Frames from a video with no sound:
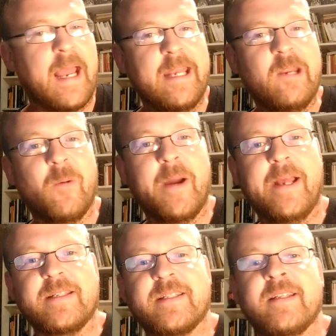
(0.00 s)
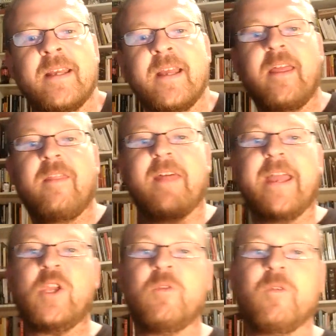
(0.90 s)
anyways,
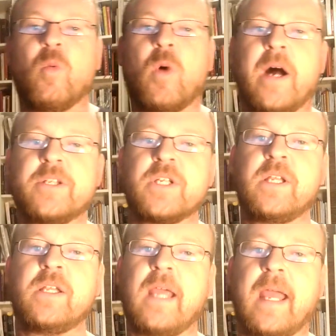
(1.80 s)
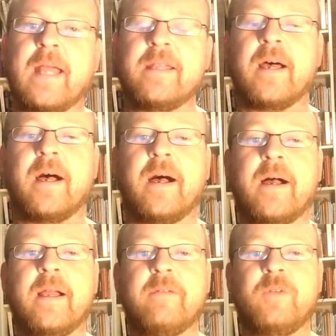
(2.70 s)
thank you for watching, and
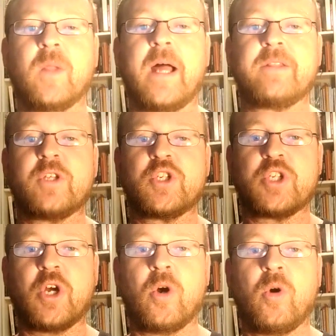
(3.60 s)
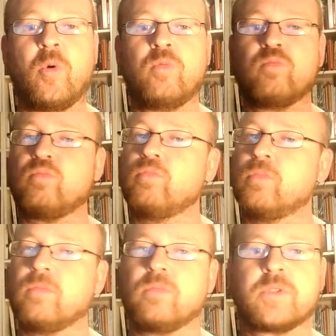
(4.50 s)
uh, if you like the show,
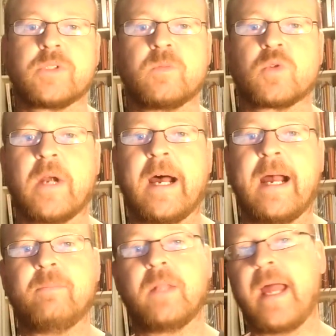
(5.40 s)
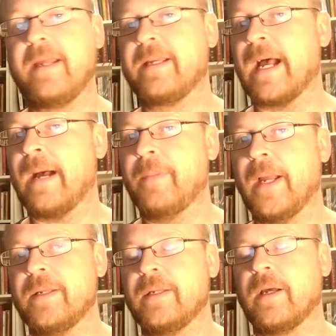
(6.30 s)
subscribe, like,
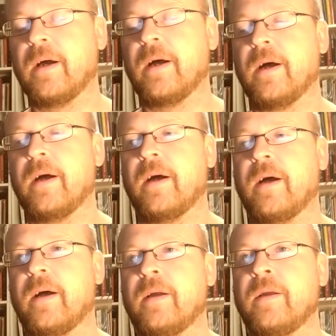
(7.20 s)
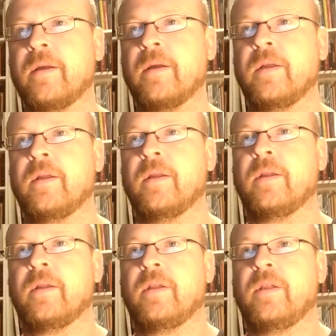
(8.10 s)
comment. Uh,
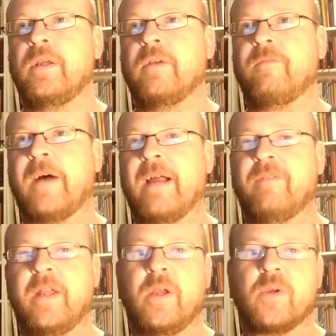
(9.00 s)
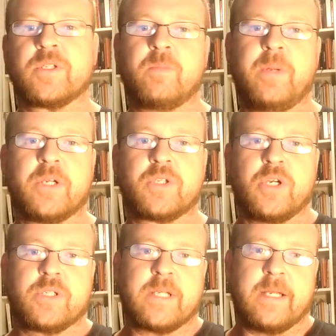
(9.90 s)
you can find videos and
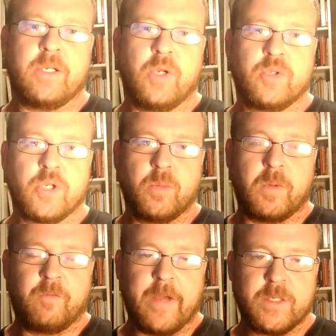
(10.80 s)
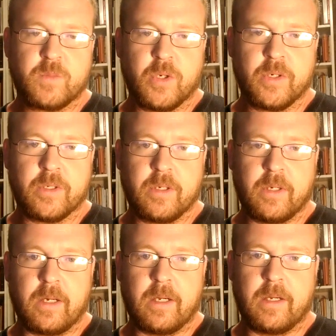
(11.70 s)
pictures on YouTube and Facebook.
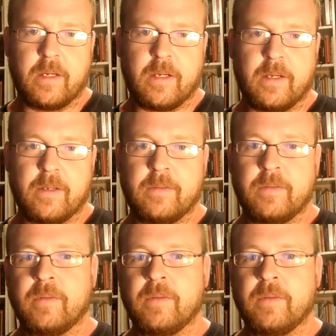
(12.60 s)
Uh,